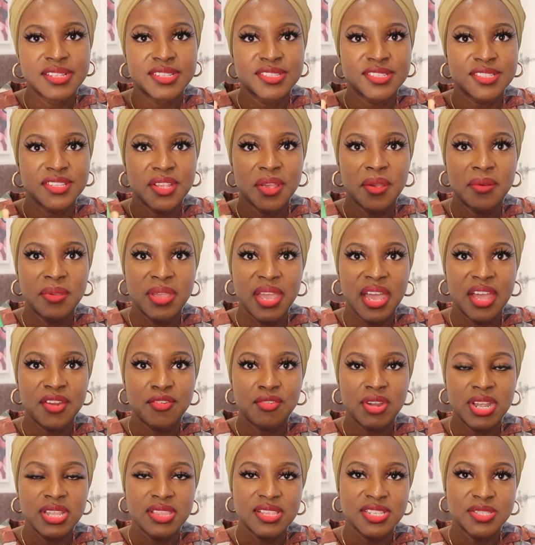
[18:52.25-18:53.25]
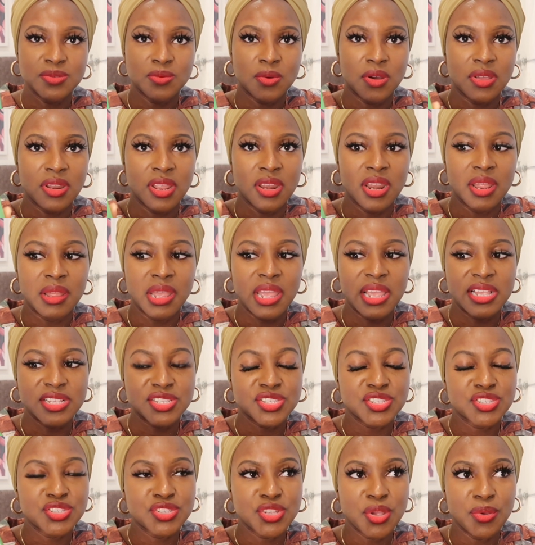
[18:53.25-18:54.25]
So yeah, I tried this one and
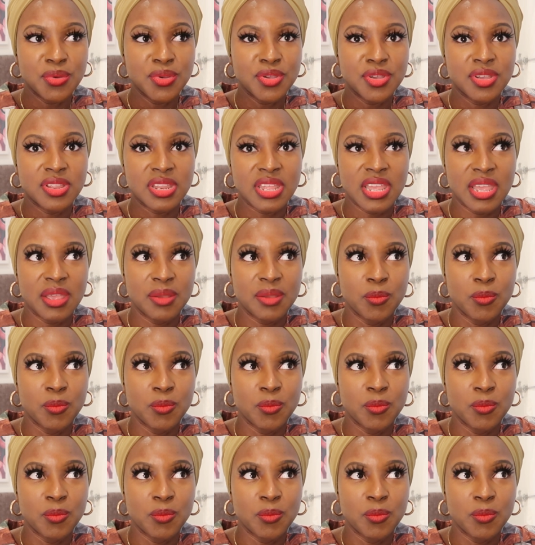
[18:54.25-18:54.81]
it's so good.